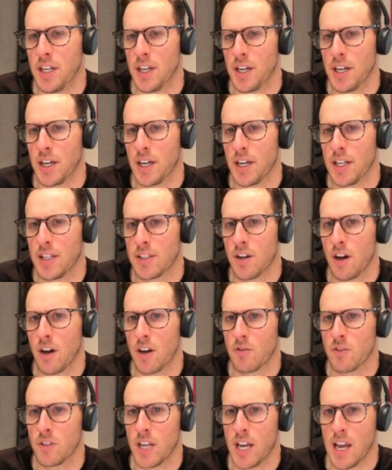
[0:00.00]
uh,
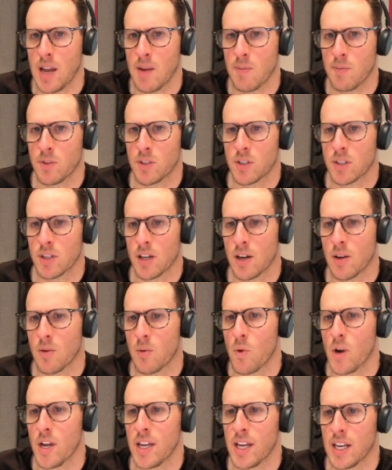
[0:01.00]
inside of Teams, uh,
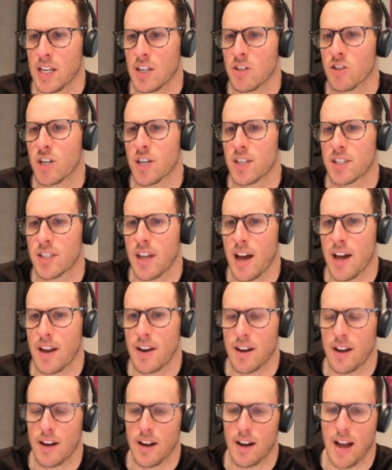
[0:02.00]
we can ingest that
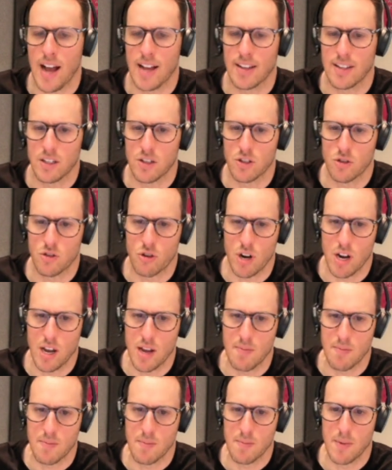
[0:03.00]
uh, as a
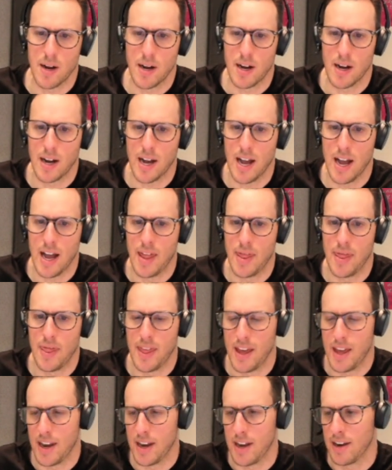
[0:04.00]
stream uh, and
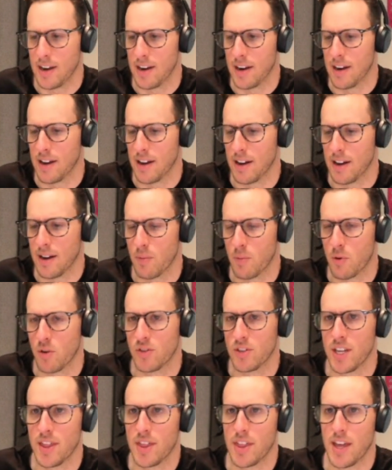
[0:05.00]
then uh,
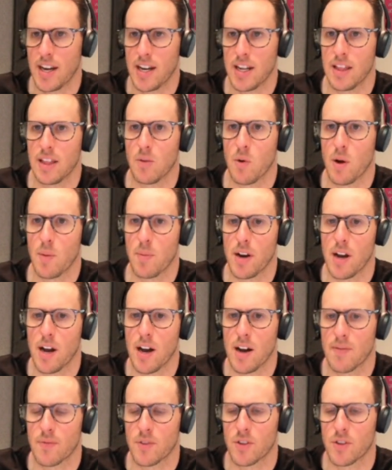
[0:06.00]
present that in the webinar.